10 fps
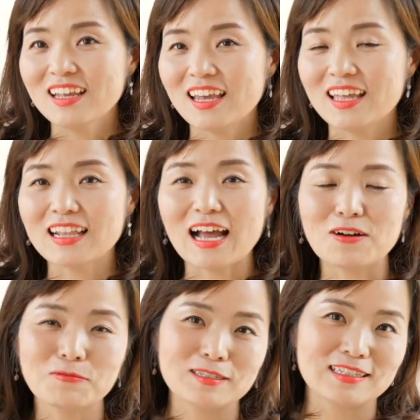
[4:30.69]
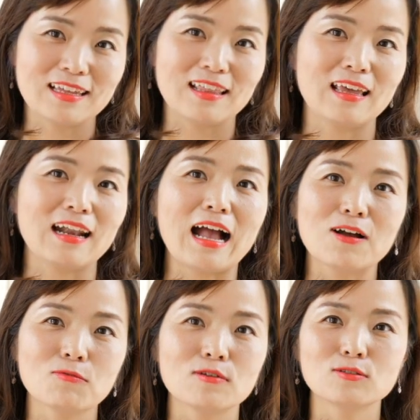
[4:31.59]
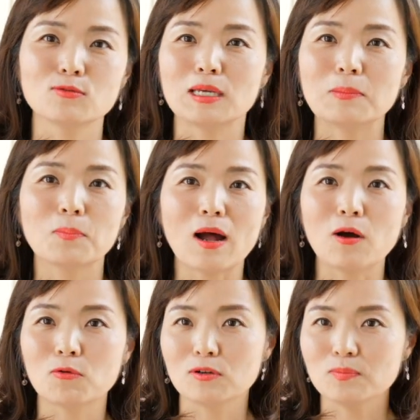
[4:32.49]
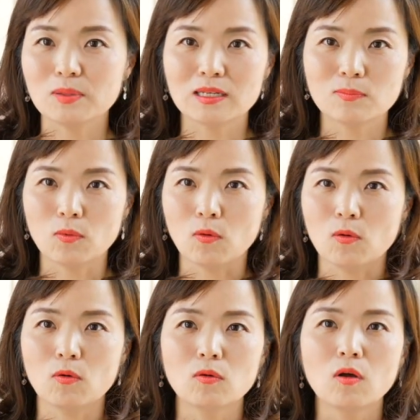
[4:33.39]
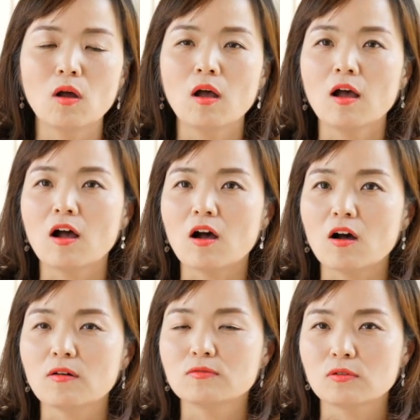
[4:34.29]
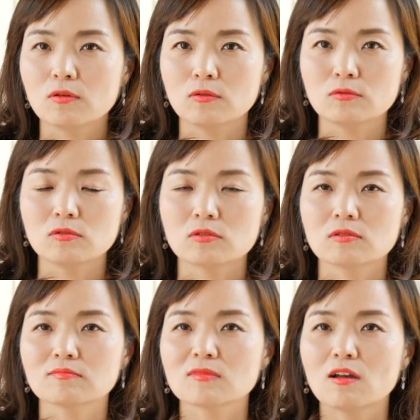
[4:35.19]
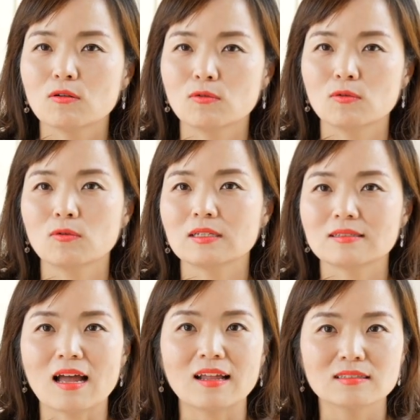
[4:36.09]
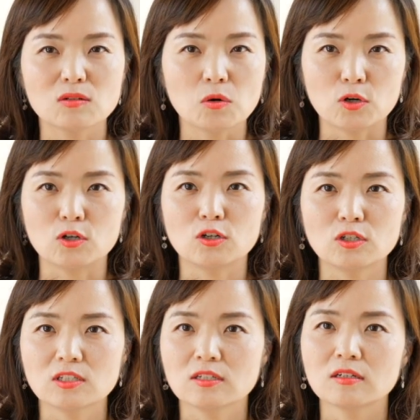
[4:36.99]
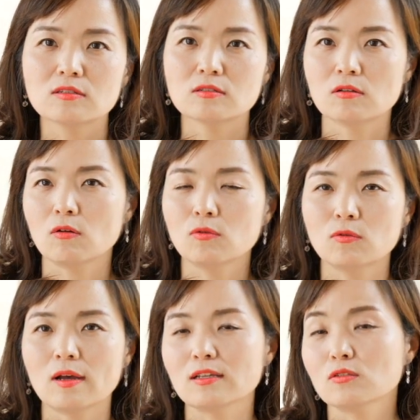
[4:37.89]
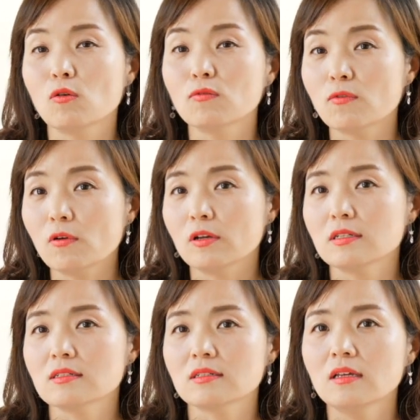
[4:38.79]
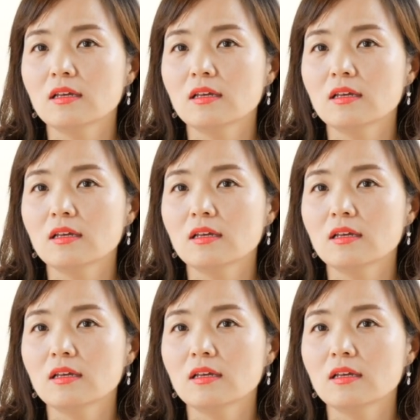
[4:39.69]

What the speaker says: and I would say that I want to empower people of those who is not heard, so who has no voice,